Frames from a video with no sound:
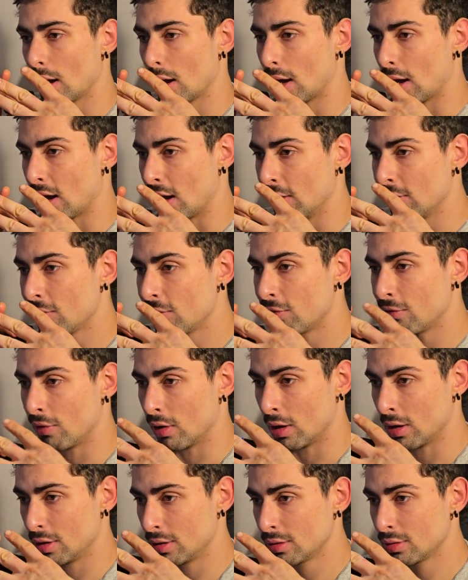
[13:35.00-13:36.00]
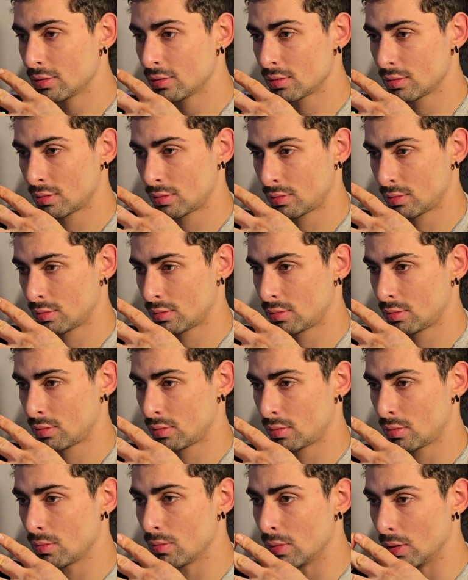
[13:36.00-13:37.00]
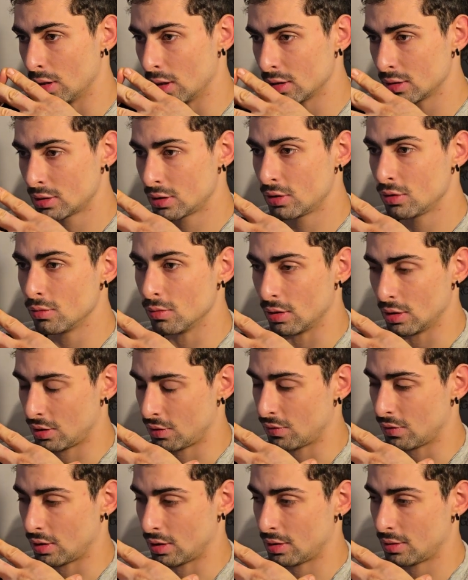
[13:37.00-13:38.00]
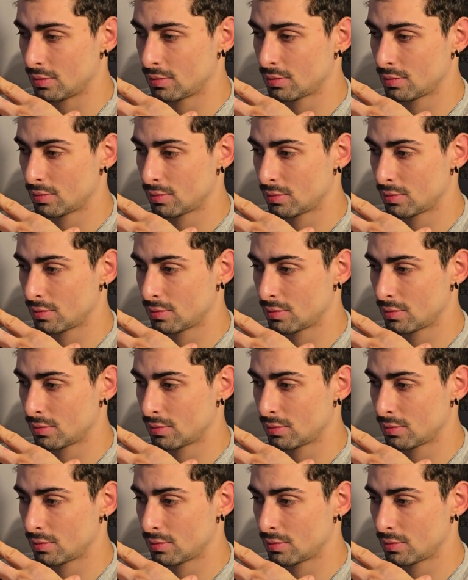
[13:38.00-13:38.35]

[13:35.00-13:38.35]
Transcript: have fun, but not too much fun.